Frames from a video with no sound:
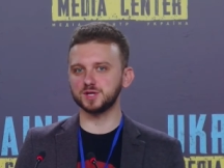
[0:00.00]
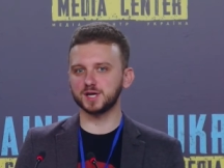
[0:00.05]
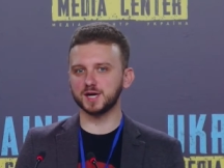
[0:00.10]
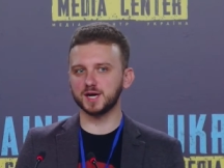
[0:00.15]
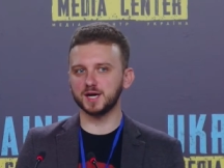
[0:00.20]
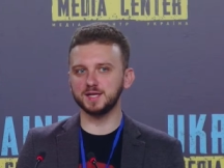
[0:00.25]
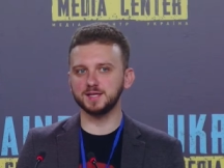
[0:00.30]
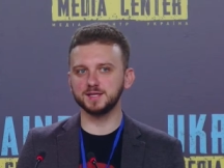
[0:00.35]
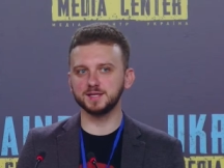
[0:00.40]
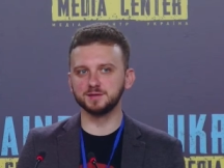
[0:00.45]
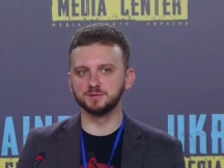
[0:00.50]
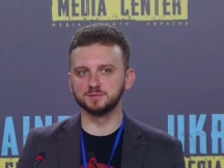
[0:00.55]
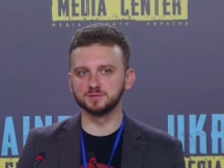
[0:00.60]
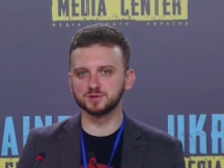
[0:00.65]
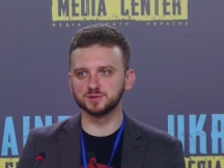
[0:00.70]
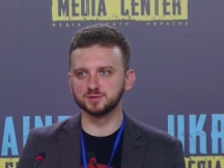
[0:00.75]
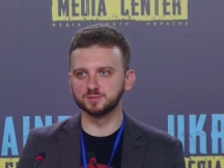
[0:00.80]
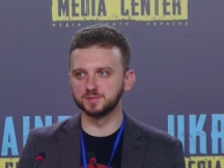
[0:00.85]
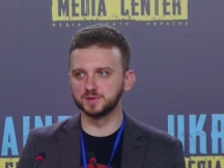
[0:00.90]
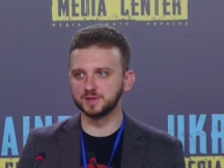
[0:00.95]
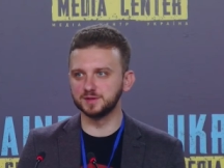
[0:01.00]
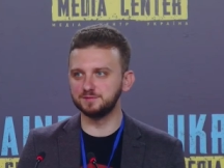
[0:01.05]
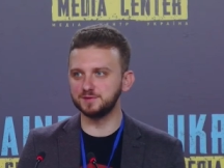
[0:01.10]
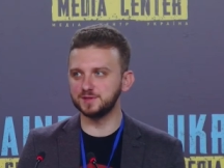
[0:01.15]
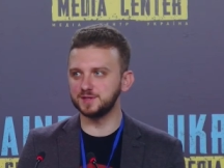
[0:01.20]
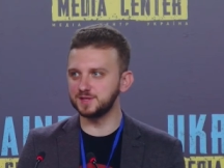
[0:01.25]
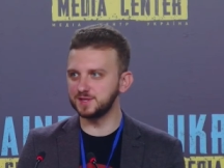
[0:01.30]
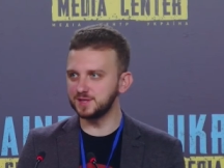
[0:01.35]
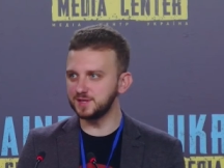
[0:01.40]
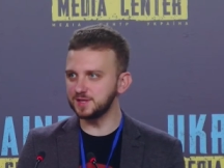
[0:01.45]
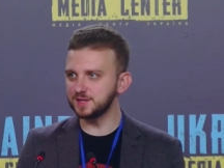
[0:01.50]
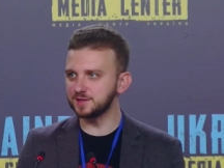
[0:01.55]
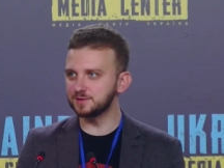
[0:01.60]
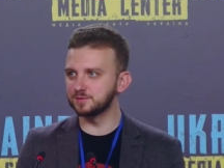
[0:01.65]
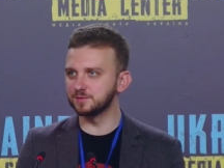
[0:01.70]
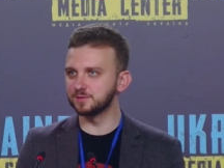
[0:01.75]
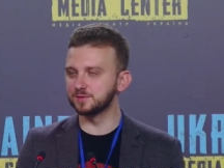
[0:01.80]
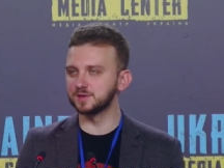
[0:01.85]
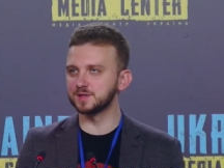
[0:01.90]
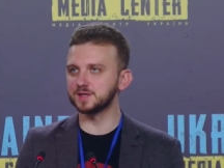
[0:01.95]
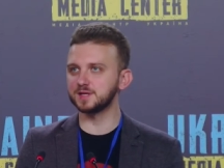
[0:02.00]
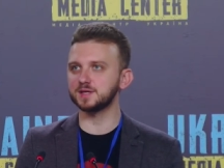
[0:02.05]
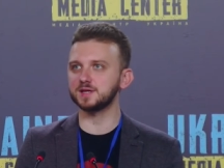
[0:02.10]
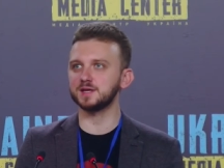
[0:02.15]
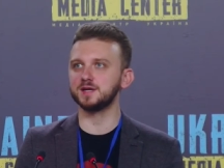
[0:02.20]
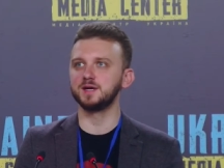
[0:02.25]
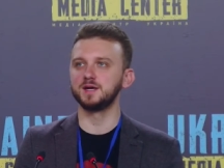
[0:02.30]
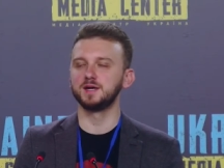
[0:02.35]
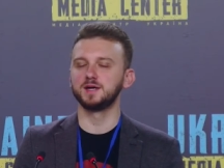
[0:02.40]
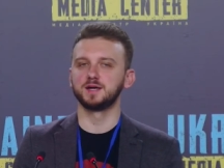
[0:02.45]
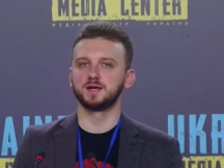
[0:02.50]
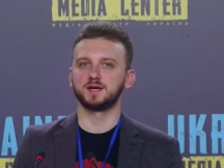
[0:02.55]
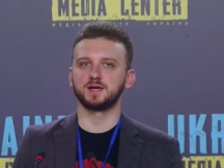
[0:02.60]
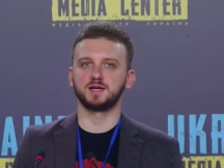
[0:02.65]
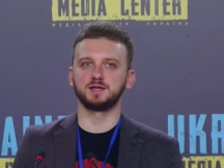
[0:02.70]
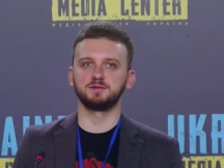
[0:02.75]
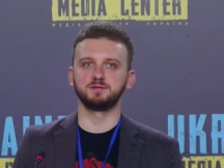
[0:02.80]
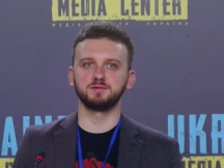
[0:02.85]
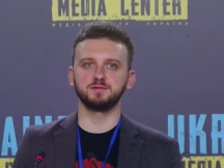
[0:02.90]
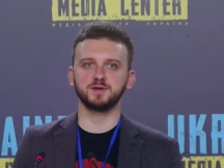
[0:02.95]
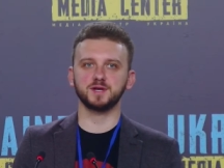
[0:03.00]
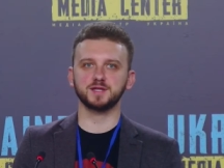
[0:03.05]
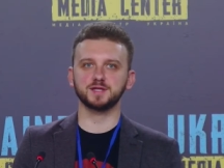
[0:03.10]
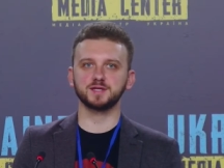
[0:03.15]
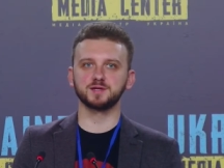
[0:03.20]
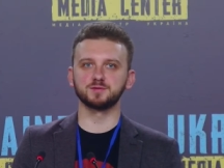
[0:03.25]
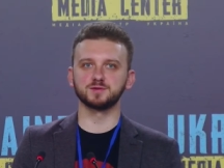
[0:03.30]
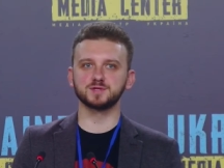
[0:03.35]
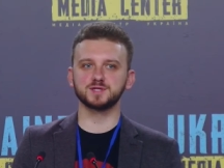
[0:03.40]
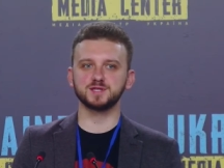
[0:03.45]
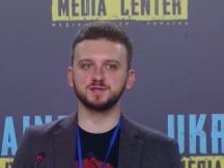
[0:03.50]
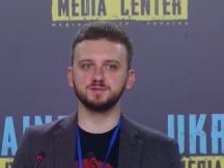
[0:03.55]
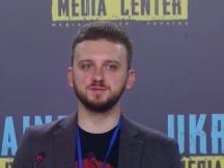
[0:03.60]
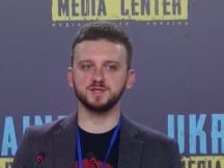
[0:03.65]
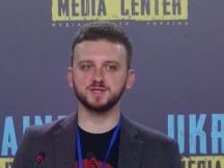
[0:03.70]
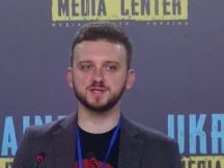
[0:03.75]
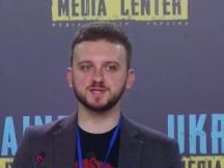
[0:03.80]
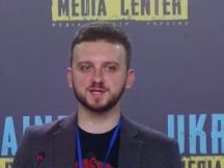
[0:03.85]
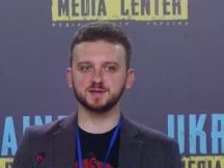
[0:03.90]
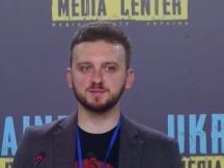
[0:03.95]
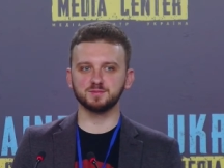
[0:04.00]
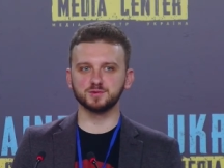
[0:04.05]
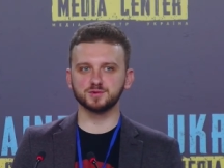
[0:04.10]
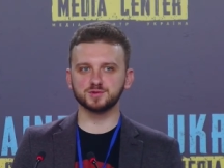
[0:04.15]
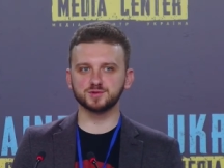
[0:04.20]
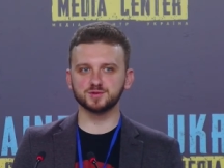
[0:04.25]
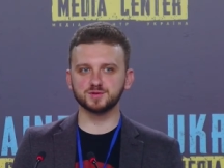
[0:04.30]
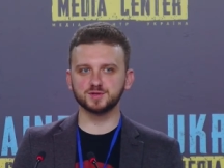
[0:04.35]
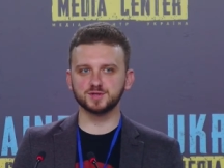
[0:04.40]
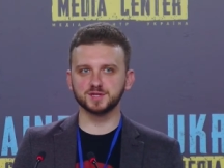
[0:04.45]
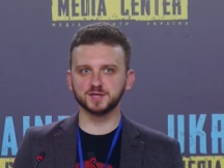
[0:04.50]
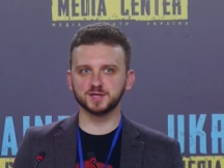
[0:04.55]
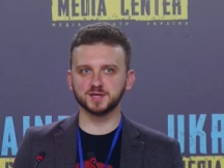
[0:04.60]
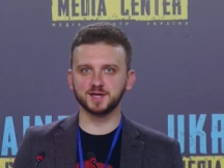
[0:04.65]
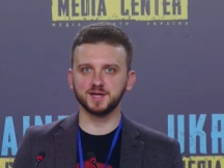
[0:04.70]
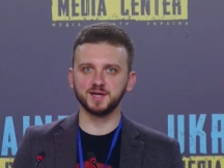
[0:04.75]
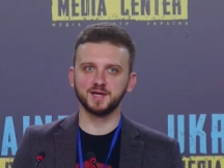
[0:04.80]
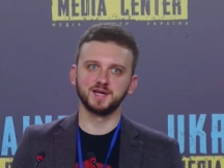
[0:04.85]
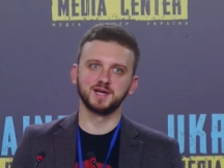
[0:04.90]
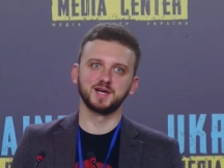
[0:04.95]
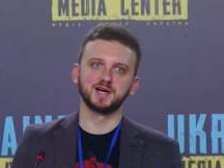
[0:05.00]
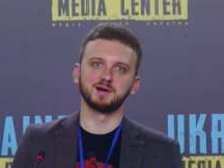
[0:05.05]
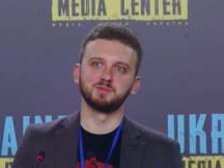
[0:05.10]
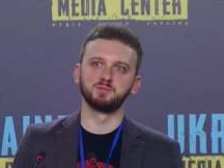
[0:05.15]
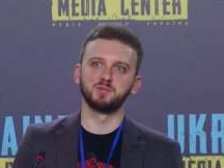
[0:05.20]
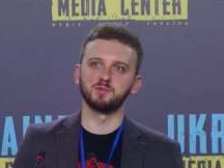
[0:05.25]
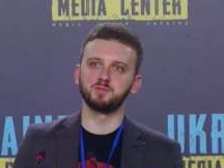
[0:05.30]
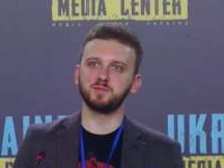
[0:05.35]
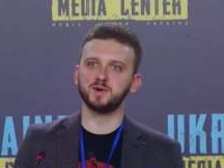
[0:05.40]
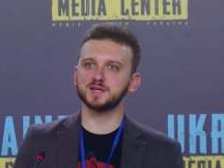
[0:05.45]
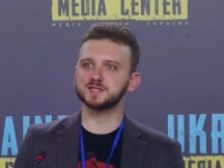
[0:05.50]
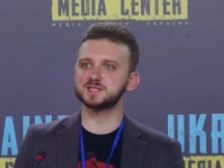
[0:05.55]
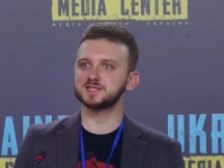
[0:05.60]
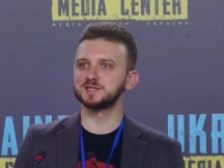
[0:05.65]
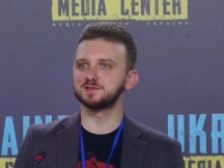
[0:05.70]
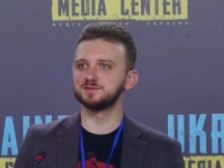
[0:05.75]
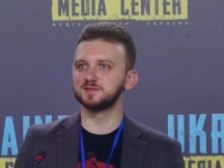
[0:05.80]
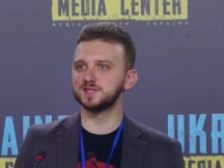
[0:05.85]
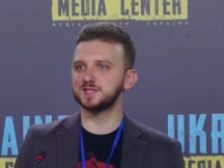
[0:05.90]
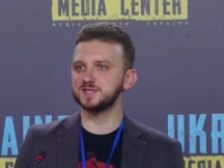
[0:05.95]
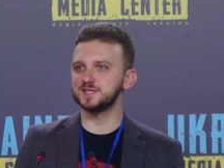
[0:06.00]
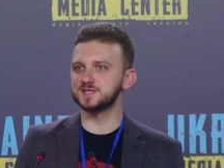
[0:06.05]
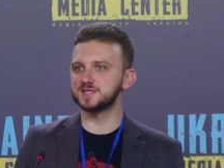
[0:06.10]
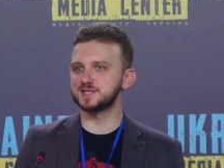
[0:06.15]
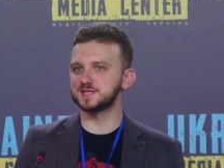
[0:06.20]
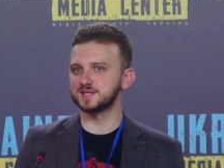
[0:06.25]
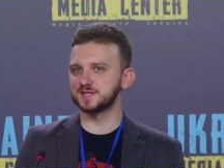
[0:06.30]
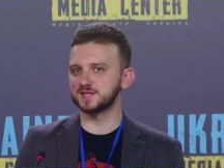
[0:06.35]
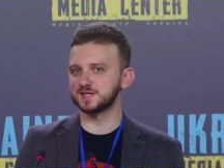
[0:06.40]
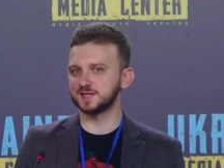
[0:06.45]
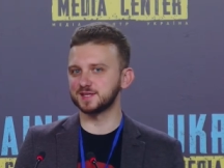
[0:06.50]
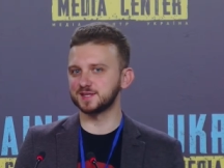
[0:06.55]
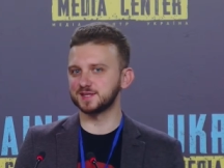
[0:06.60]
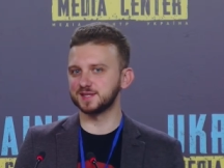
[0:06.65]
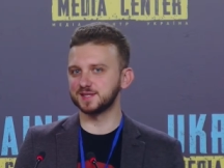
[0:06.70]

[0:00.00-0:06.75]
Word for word: For me personally, it's unique and special days when the Lviv uh, citizens and guests